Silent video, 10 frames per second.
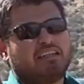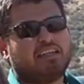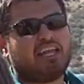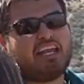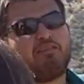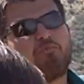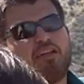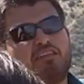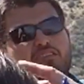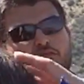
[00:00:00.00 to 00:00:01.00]
the native
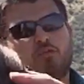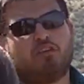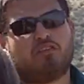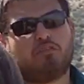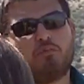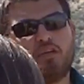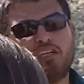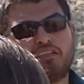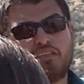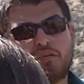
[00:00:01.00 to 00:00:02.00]
plants is where the
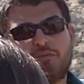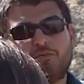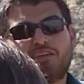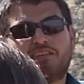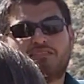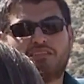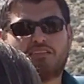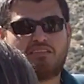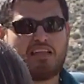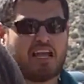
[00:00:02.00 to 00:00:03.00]
money's going to be because
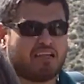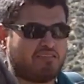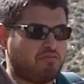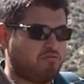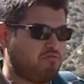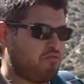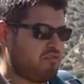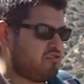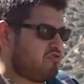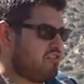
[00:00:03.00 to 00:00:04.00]
it has to do with
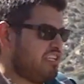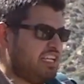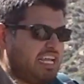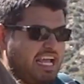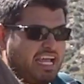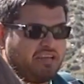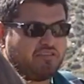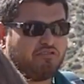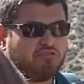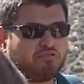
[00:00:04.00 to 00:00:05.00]
forestry, land
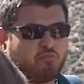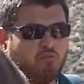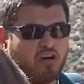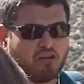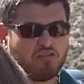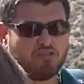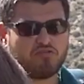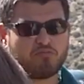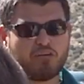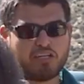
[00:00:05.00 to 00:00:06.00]
use, water
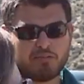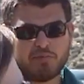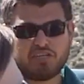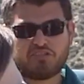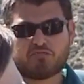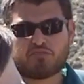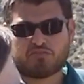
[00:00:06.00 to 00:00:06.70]
use, reclamation,